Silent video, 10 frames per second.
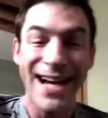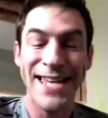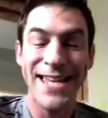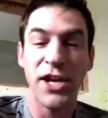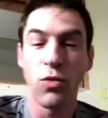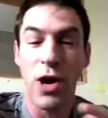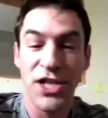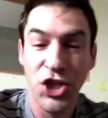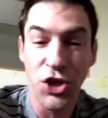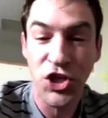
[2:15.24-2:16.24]
I didn't watch
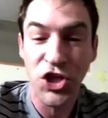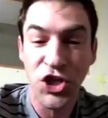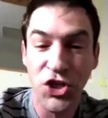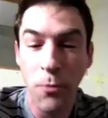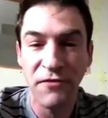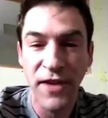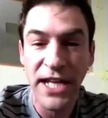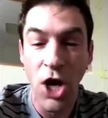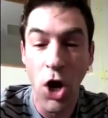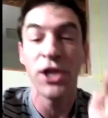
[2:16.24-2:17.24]
your stupid
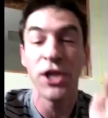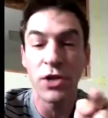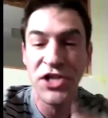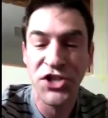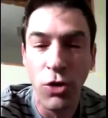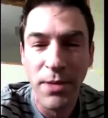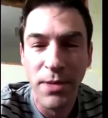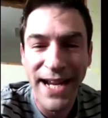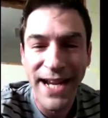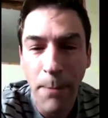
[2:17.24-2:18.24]
video, you assumed I
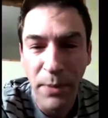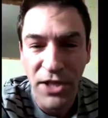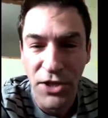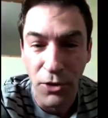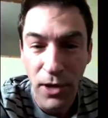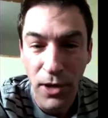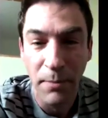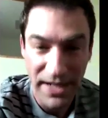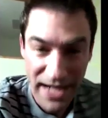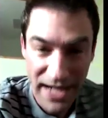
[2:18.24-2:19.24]
copied you.
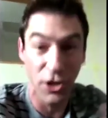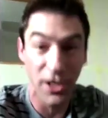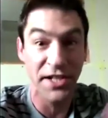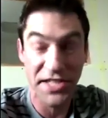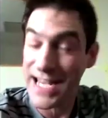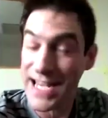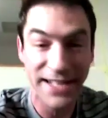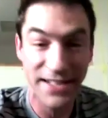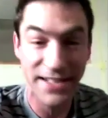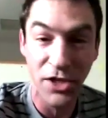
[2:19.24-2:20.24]
But now you're going to
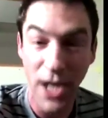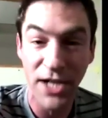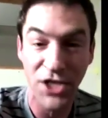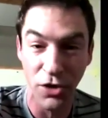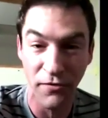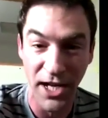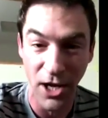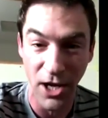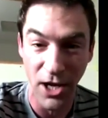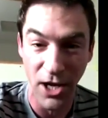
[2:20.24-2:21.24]
say I didn't watch your
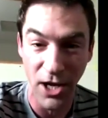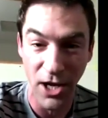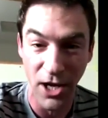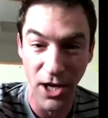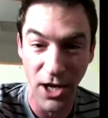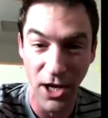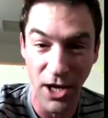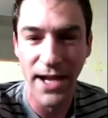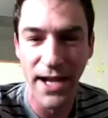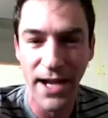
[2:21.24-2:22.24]
video, and
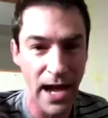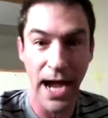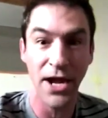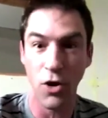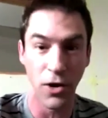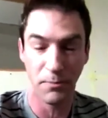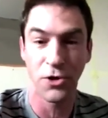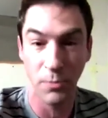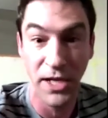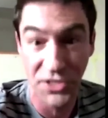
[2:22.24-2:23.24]
that's why I don't
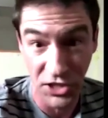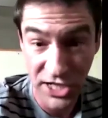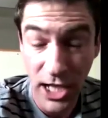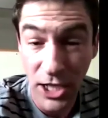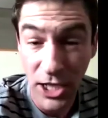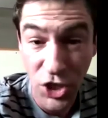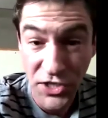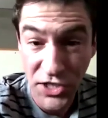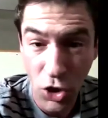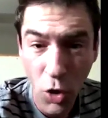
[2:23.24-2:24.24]
appear to be as
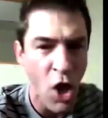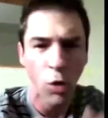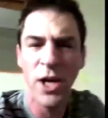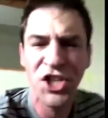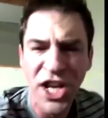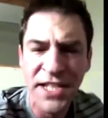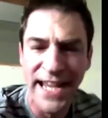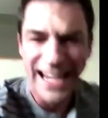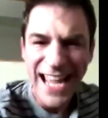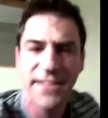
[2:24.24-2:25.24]
intelligent as you? Which is
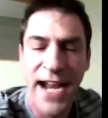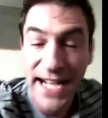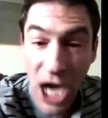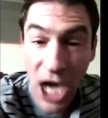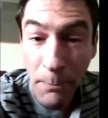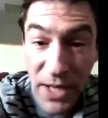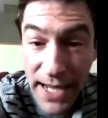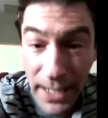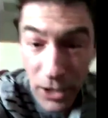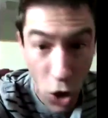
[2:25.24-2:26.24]
it? Did I copy
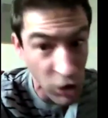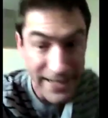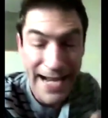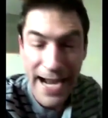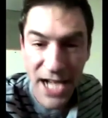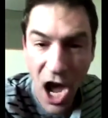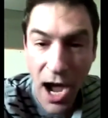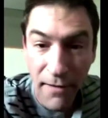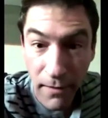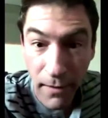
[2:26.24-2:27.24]
it, or did I not?
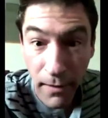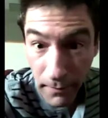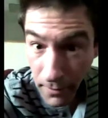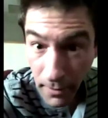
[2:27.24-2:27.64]
Huh?